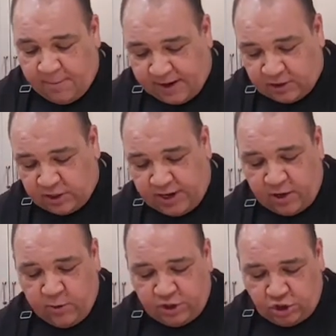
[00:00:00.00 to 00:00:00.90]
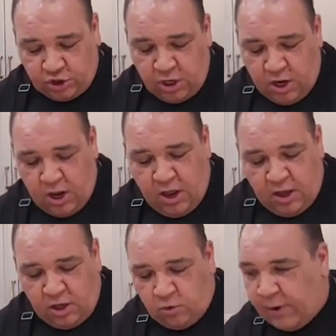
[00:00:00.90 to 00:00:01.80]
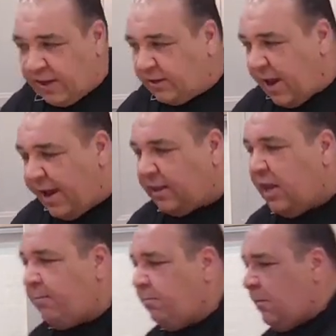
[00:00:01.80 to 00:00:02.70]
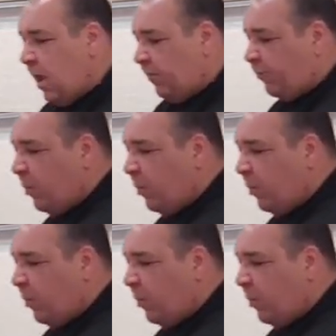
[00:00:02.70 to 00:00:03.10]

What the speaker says: make a sandwich. We can take them, and if we